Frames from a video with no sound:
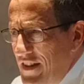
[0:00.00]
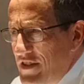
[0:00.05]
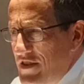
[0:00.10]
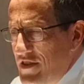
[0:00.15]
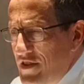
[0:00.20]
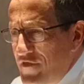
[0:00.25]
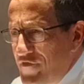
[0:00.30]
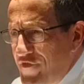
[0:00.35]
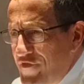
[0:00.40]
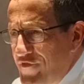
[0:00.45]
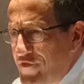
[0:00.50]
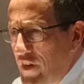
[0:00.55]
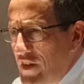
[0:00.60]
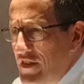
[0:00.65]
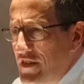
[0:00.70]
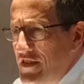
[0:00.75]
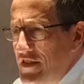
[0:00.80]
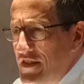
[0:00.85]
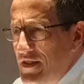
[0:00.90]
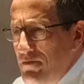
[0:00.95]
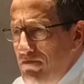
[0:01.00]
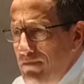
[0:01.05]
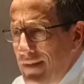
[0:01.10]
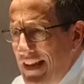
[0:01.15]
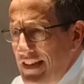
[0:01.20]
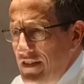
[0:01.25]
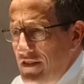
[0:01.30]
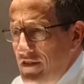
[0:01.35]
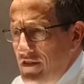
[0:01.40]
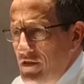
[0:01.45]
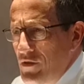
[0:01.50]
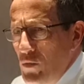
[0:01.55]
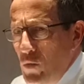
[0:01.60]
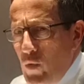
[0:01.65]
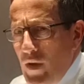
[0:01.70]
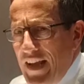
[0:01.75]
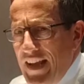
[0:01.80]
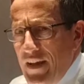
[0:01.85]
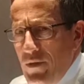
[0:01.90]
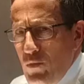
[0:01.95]
It's the fundamental
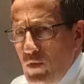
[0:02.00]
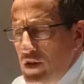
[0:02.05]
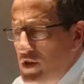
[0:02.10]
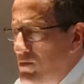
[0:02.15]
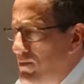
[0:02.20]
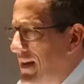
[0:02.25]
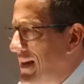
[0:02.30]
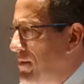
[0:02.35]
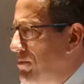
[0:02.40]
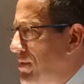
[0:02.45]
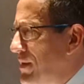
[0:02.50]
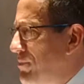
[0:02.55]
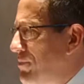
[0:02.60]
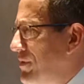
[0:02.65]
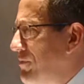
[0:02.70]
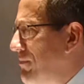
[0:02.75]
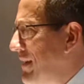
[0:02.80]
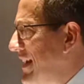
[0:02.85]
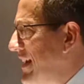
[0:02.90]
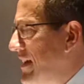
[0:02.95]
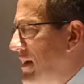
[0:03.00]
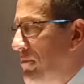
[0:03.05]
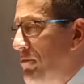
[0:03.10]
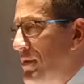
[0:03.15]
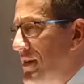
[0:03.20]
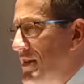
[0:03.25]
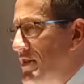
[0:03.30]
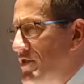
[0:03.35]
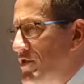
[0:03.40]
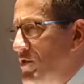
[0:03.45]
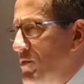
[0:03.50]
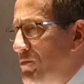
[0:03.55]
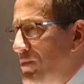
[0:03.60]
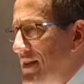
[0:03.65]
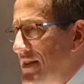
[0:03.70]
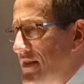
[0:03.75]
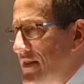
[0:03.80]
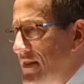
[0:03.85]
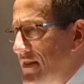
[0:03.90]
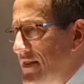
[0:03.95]
way in which many people, many companies do
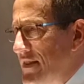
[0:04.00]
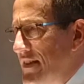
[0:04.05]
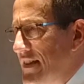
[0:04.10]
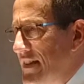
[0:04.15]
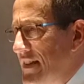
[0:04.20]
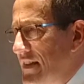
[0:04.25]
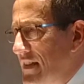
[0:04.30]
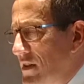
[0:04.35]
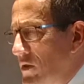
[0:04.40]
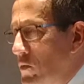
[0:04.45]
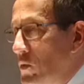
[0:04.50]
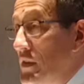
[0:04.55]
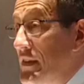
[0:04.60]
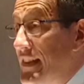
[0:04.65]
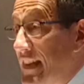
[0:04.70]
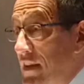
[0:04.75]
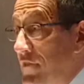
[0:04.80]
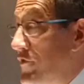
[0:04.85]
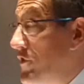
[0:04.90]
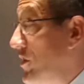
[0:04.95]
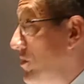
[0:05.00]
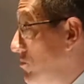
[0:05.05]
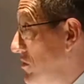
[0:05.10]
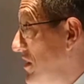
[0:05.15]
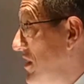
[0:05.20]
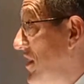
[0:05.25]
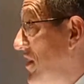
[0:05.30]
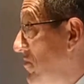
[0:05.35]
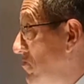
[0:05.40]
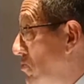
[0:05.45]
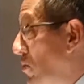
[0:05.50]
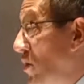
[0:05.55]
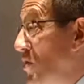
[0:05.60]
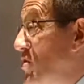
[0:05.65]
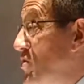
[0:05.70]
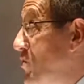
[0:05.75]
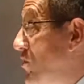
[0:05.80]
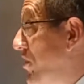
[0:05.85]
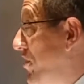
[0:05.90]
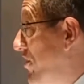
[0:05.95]
business. We'll give you
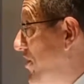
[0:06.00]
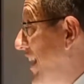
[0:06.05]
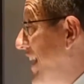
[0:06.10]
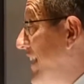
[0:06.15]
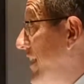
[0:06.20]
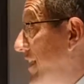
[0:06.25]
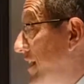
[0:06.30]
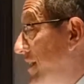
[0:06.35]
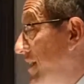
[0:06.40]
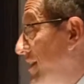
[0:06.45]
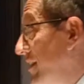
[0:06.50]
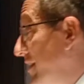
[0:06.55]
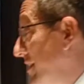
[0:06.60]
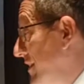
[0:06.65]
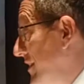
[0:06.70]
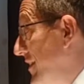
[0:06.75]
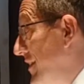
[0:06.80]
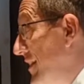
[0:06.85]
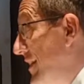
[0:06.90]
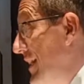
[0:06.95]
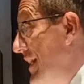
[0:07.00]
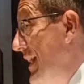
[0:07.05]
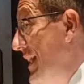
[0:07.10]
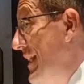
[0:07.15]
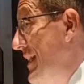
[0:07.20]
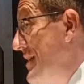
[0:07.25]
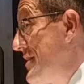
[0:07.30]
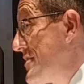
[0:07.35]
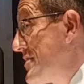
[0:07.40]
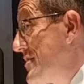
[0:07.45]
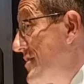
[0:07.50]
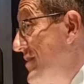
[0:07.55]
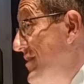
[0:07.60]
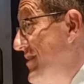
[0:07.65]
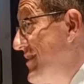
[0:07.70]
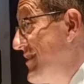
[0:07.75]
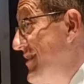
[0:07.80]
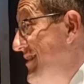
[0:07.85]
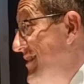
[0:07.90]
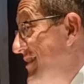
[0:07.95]
what you think is
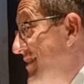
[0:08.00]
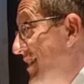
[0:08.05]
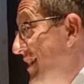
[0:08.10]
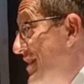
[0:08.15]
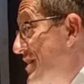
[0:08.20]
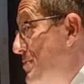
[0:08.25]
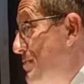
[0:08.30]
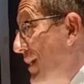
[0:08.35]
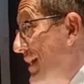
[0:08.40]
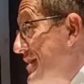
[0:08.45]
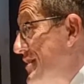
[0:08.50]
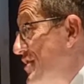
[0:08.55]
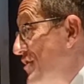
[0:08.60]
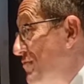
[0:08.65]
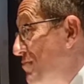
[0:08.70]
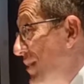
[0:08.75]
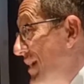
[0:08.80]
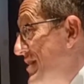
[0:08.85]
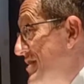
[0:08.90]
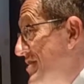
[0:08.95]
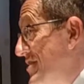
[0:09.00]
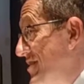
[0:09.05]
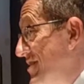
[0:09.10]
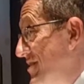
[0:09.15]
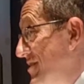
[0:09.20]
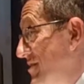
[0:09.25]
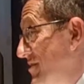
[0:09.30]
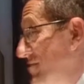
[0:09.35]
the expensive bit.